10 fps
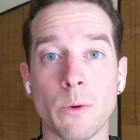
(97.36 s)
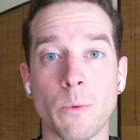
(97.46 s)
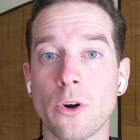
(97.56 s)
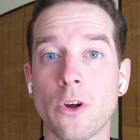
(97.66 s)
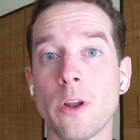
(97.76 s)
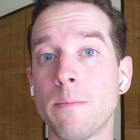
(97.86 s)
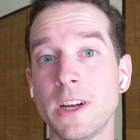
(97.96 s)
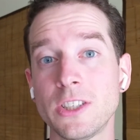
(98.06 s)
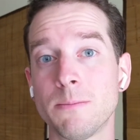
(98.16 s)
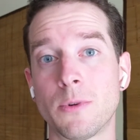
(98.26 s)
want to work on a
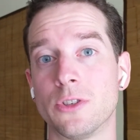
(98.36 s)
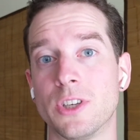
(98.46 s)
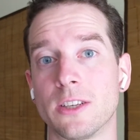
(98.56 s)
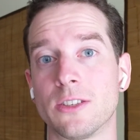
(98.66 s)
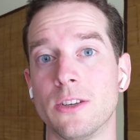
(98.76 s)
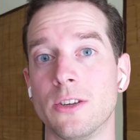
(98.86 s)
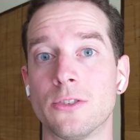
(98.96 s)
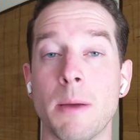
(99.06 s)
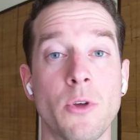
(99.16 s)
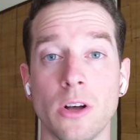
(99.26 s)
passion project. Maybe